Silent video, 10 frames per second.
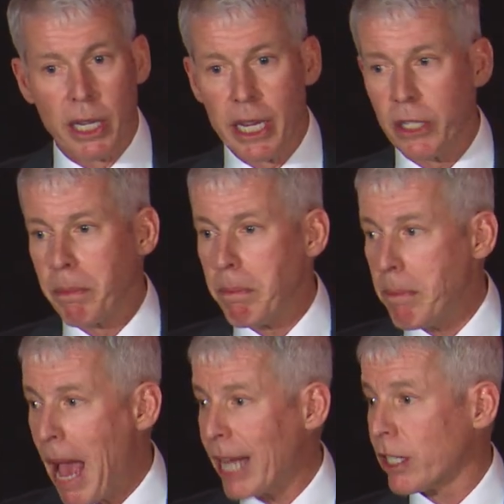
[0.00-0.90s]
is
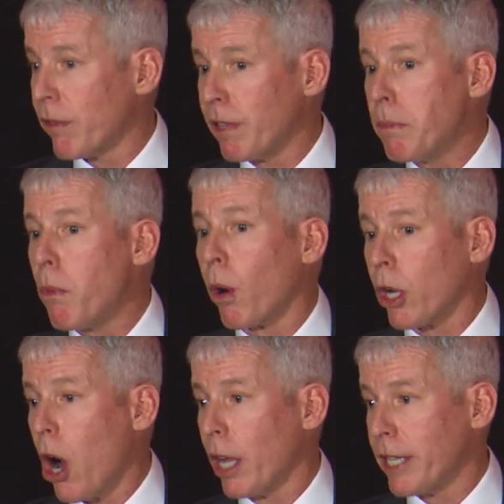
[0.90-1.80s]
massively more
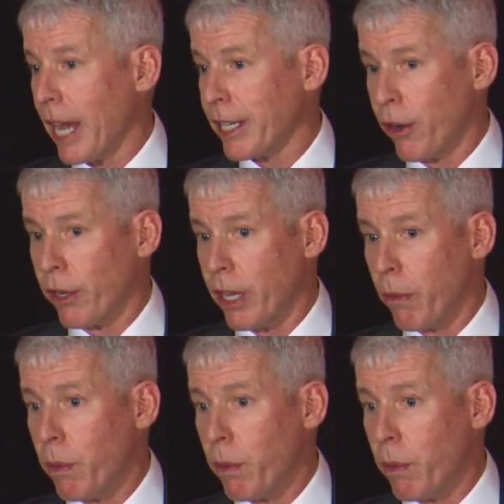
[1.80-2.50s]
contact area.